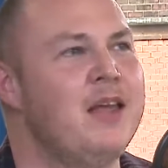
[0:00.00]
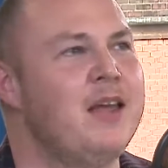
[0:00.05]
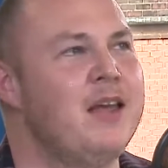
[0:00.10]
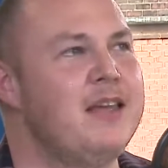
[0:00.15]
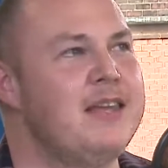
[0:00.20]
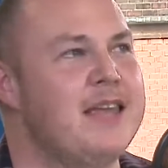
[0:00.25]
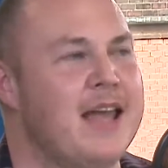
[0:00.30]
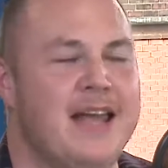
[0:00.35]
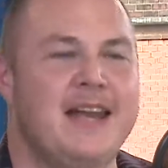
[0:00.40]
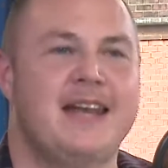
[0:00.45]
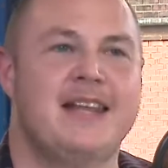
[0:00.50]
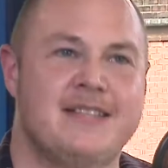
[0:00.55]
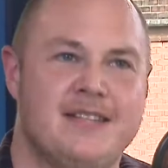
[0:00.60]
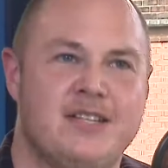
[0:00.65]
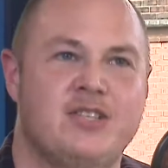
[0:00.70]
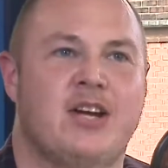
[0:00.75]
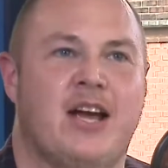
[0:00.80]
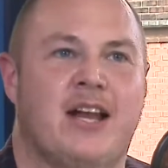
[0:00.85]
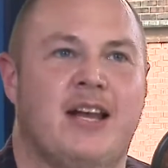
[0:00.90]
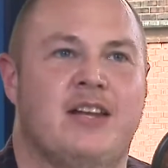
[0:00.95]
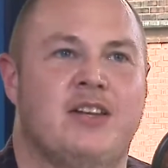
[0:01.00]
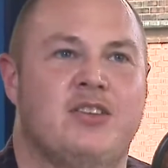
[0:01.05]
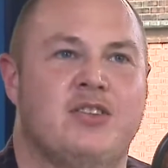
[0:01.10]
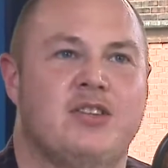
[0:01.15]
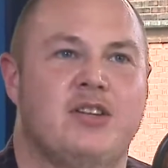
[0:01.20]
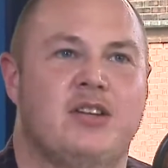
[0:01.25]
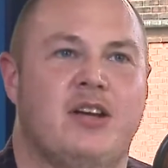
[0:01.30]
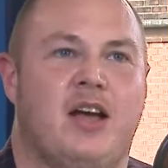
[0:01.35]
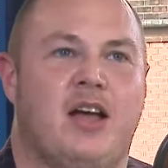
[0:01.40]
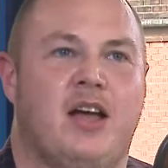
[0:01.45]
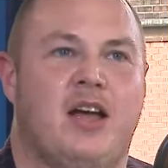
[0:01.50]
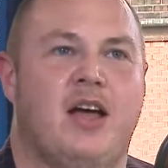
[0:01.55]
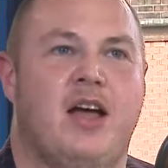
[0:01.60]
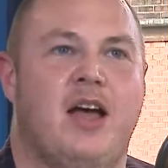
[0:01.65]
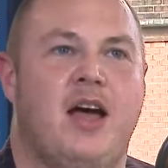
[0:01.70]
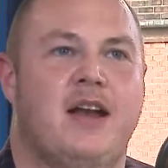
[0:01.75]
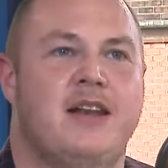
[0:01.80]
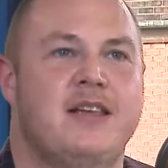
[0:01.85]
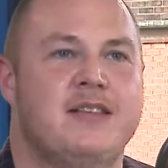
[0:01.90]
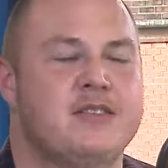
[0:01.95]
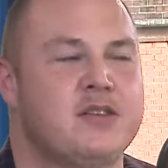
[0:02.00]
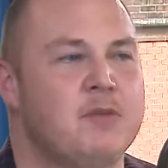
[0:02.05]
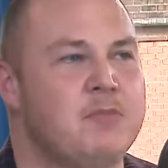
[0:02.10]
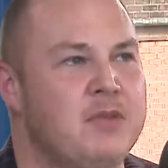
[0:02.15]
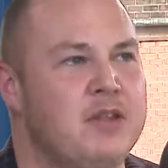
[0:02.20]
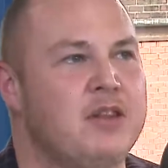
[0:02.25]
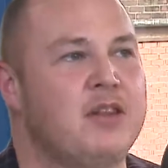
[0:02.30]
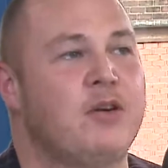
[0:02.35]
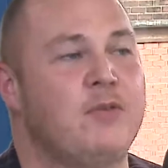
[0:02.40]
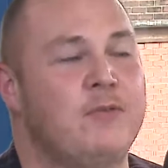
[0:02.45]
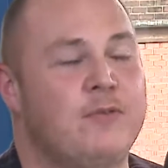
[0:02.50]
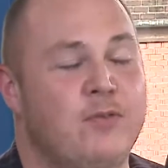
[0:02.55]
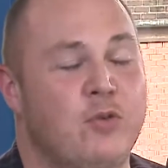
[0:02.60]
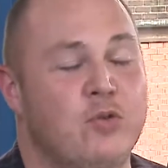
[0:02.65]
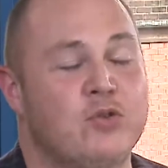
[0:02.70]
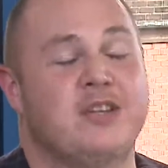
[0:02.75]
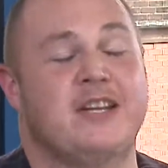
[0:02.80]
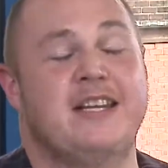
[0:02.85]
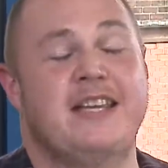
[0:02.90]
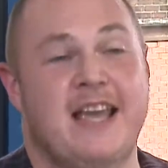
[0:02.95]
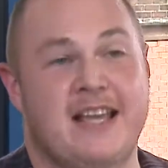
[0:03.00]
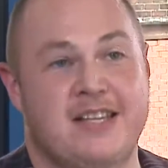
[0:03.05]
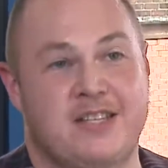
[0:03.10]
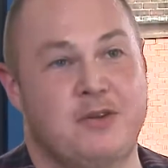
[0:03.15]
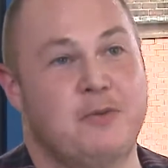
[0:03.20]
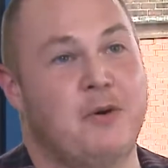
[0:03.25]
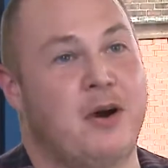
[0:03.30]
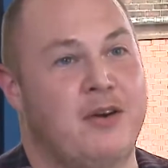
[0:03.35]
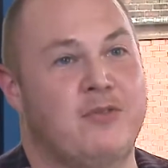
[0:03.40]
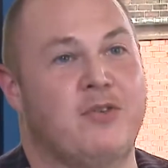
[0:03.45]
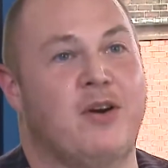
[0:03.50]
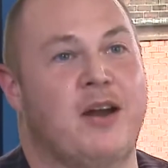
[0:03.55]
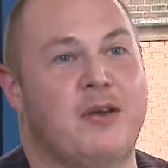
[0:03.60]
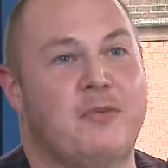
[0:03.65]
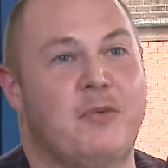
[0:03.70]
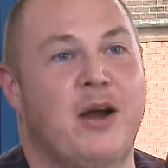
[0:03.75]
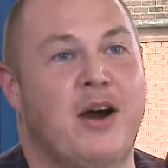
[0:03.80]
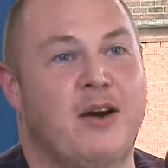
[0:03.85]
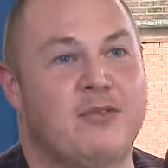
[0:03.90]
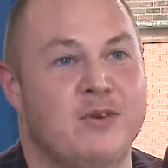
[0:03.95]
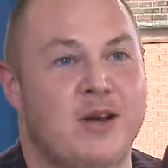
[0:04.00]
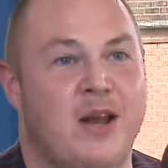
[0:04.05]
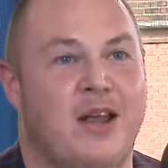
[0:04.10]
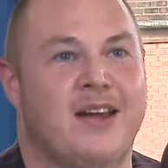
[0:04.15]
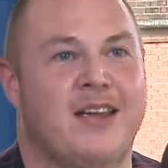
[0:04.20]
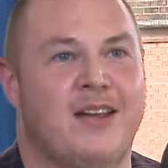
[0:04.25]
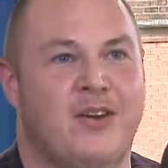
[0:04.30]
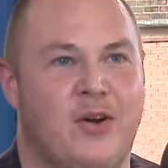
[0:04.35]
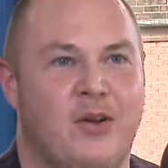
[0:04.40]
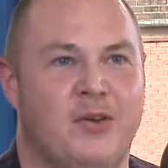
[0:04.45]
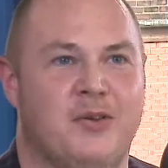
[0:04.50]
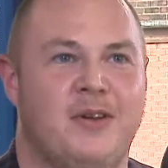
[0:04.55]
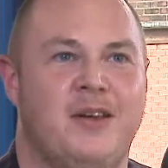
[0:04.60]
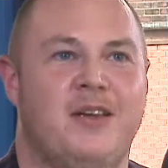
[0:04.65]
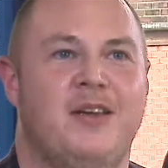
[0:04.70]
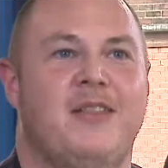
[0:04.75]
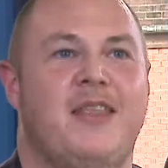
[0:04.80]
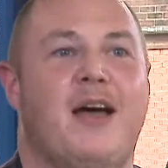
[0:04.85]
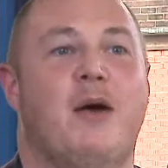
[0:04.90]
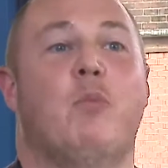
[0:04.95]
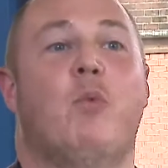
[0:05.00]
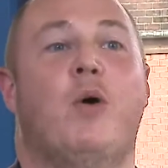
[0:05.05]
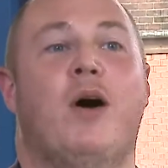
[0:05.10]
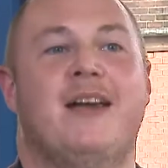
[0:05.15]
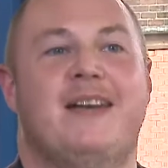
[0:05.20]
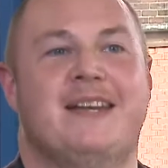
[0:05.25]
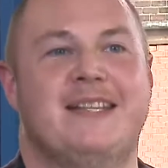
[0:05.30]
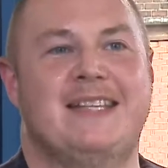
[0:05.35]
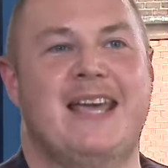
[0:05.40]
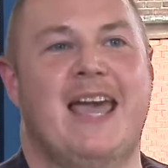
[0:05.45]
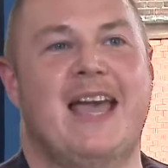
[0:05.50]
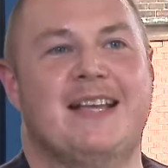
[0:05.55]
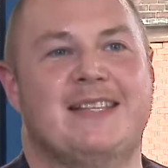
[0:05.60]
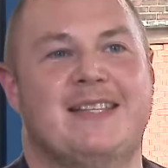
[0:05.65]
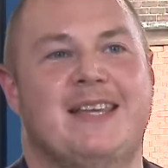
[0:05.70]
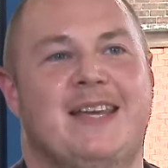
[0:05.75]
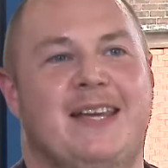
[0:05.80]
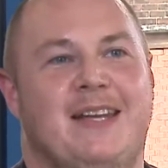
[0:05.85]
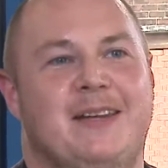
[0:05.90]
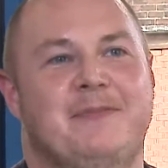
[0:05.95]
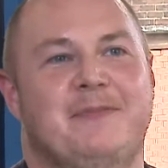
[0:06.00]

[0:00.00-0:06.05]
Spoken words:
it is a challenge, and it's something that, unfortunately, yes, you are right, we are relying on that wider tech scene.